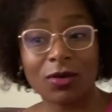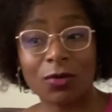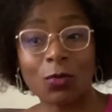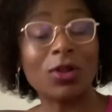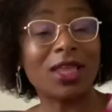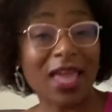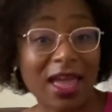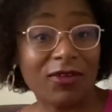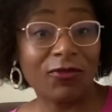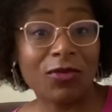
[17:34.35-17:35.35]
will get
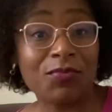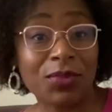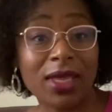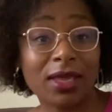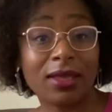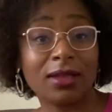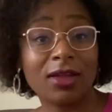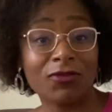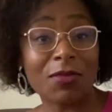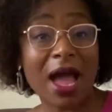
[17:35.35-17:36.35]
from
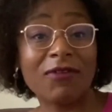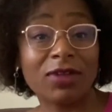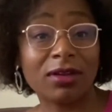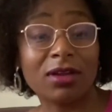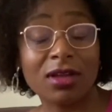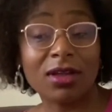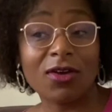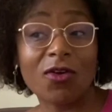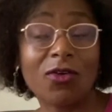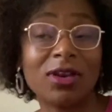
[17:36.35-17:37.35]
having
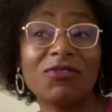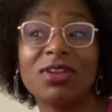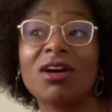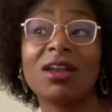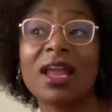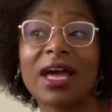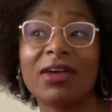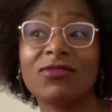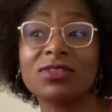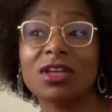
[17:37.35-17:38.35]
or living our
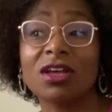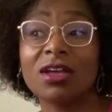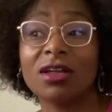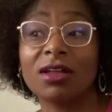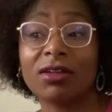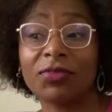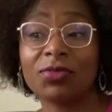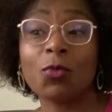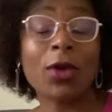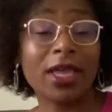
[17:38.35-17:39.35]
lives the
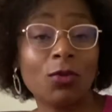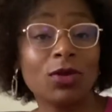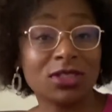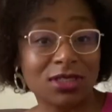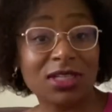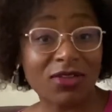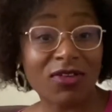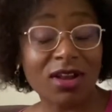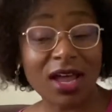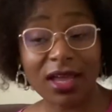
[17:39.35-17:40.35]
way he wants us to live
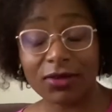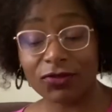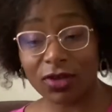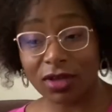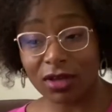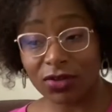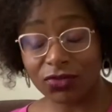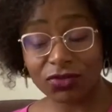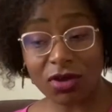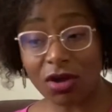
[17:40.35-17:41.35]
our life.
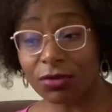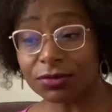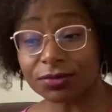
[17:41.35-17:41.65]
So